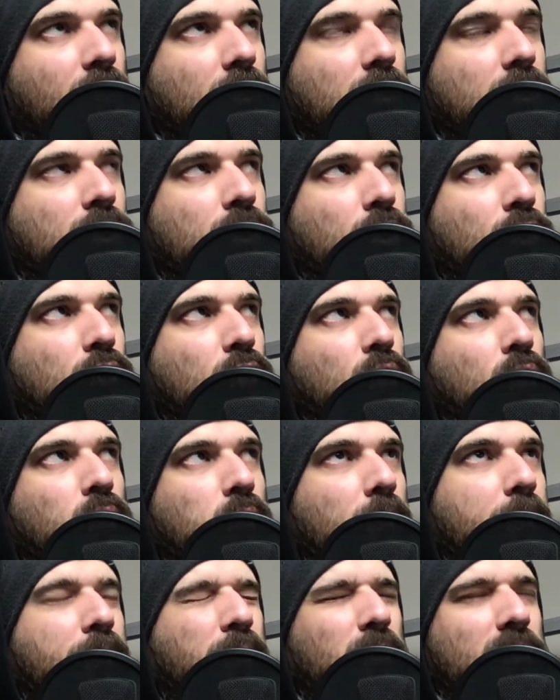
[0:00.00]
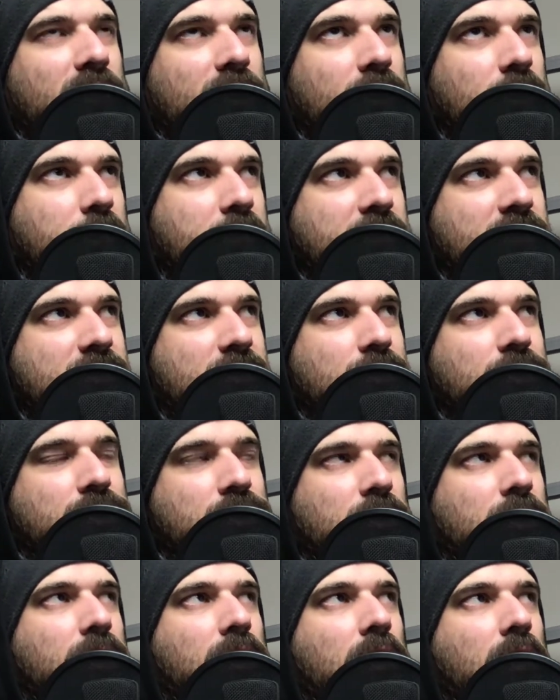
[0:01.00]
you were put in the
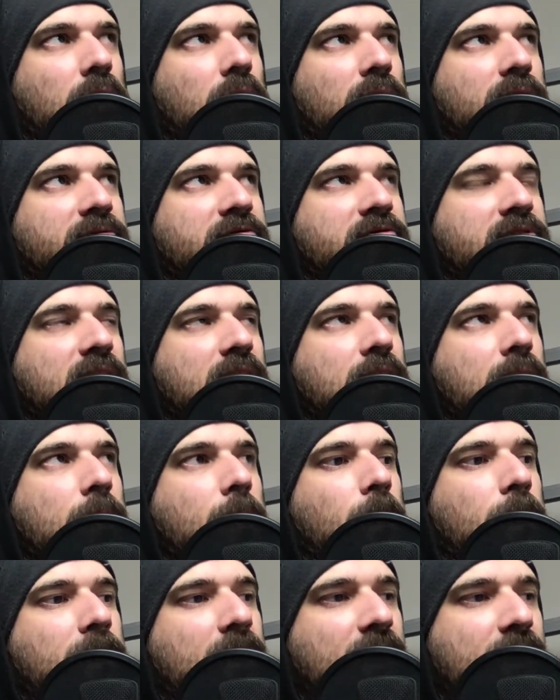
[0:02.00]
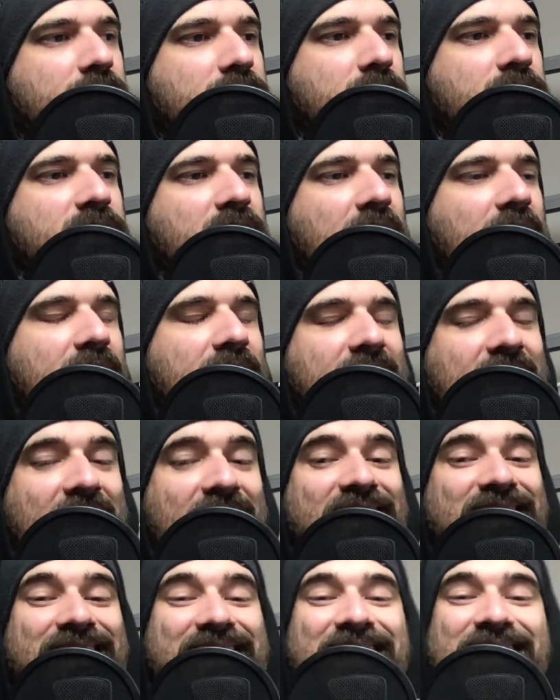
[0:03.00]
position of entertaining
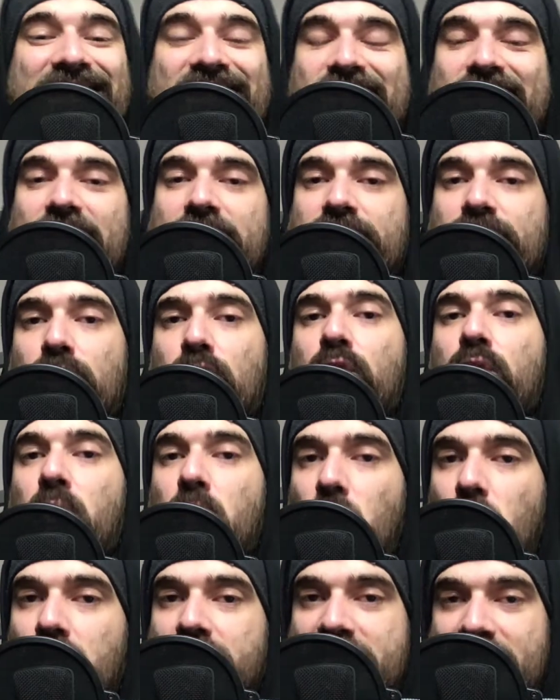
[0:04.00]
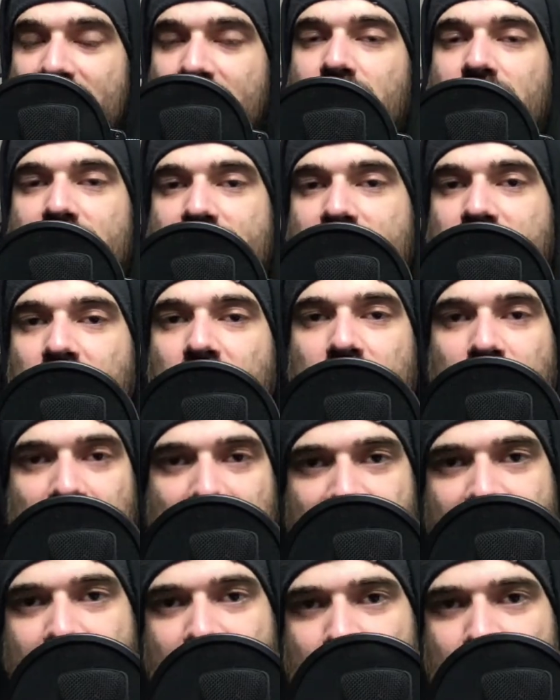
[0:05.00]
and in a sense courting this young
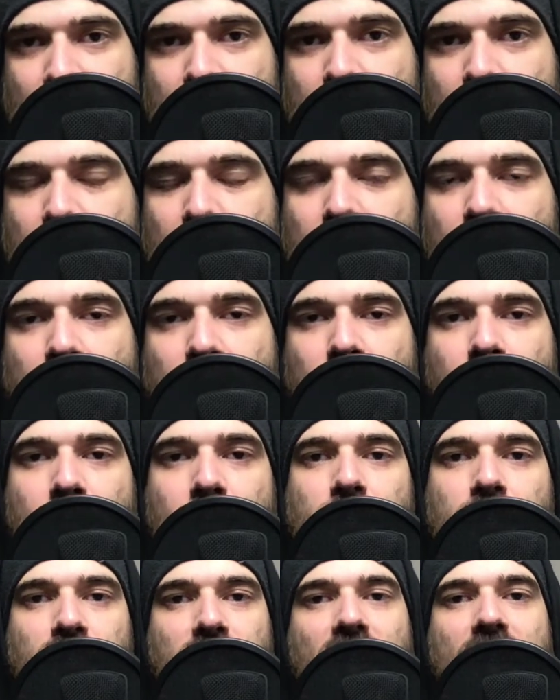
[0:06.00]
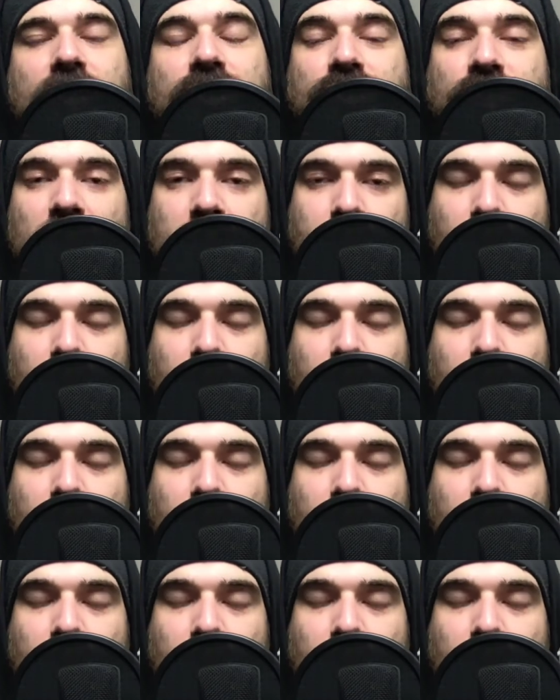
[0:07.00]
lady and she